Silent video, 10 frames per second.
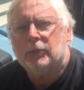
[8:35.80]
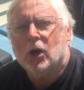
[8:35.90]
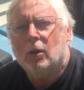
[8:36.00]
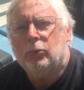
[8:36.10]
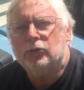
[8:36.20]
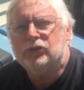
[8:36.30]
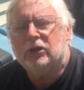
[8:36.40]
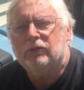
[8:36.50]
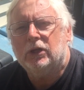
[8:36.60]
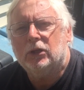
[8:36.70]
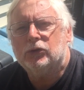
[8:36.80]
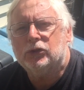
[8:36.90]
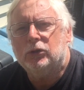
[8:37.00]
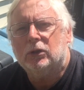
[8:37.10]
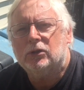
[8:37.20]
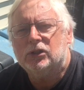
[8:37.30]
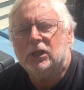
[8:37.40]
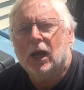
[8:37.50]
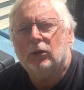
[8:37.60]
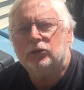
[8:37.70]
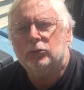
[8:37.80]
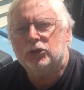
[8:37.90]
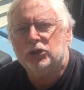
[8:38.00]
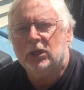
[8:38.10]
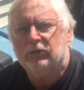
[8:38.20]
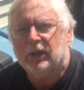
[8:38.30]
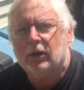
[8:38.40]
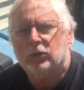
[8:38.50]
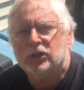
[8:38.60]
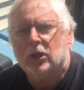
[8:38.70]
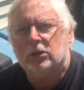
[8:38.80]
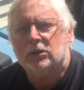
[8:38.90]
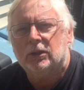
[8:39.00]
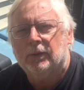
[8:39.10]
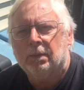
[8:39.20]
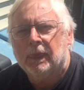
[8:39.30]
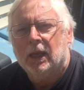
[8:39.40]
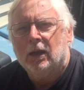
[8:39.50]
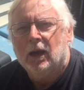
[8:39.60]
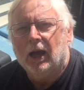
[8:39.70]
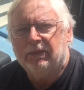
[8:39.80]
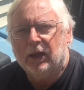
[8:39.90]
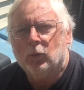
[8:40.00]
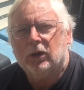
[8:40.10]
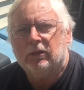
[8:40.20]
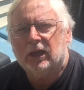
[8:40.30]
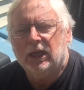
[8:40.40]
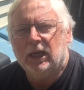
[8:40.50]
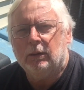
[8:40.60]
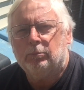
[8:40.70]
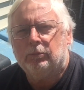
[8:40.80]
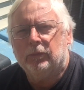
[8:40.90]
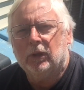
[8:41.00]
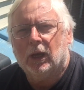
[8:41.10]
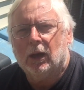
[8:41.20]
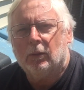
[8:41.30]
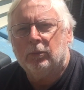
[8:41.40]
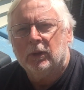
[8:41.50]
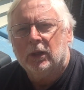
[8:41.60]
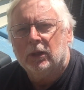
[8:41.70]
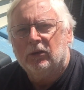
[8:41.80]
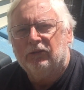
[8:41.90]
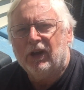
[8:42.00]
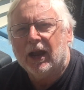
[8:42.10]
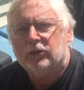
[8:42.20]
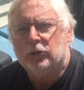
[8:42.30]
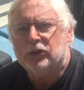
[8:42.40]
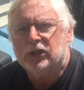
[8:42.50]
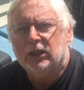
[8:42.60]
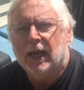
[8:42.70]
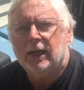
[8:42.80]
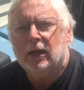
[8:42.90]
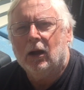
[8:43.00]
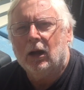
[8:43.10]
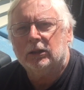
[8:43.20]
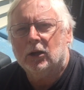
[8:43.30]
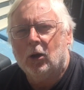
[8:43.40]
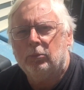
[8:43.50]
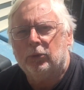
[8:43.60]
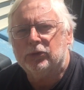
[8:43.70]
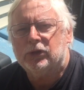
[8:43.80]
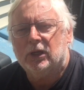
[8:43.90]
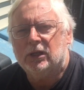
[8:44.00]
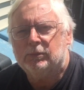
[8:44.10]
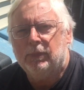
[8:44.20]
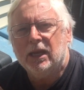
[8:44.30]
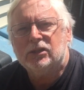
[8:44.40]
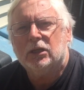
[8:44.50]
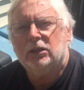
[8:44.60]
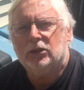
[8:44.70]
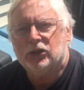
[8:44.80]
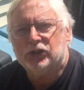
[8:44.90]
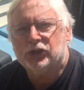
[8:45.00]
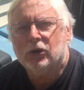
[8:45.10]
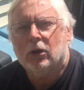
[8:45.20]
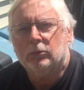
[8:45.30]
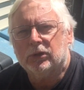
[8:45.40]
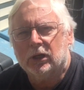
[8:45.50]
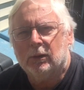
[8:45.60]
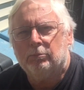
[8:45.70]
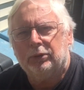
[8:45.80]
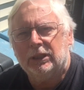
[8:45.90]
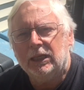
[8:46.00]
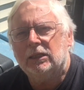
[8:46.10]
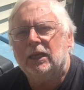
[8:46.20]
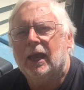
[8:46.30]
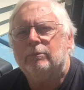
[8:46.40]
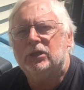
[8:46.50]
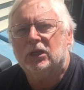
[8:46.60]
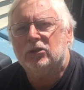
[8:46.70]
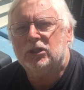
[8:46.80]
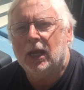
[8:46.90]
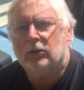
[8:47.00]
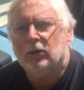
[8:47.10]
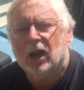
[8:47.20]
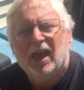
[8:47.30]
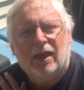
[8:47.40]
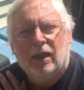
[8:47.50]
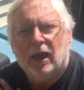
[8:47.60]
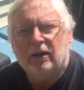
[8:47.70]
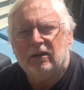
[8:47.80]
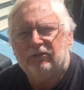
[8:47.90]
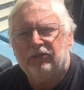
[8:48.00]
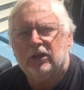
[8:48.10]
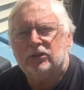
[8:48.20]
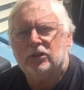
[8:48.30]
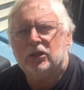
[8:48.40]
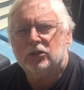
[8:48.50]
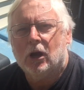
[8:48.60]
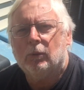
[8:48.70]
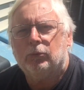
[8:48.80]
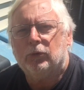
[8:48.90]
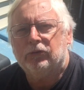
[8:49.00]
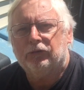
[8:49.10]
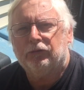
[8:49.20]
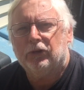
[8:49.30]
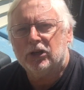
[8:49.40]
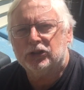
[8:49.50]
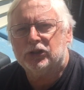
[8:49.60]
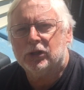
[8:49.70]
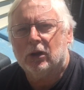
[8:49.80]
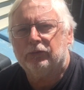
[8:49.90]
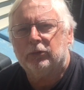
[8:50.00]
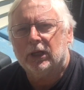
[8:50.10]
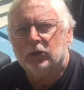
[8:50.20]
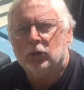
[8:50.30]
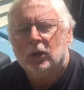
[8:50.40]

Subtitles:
composting video so you can see how to achieve that result. I think one of the key factors in getting a hot compost is basically to start with a completely empty container and then fill it to the top with fresh stuff, like,